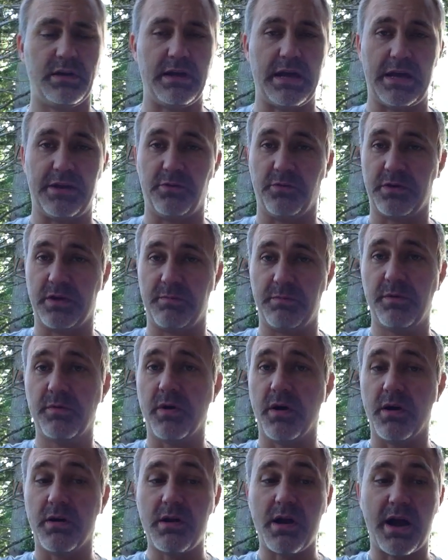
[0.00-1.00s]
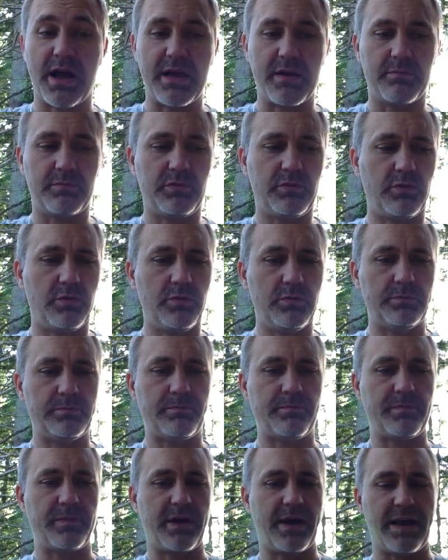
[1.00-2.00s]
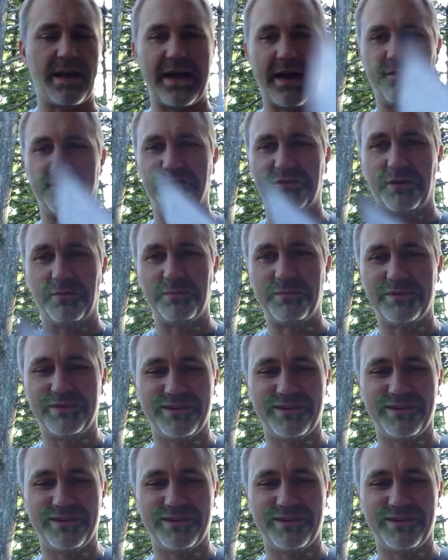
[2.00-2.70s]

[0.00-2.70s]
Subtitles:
and don't get me wrong, I am too. I have some.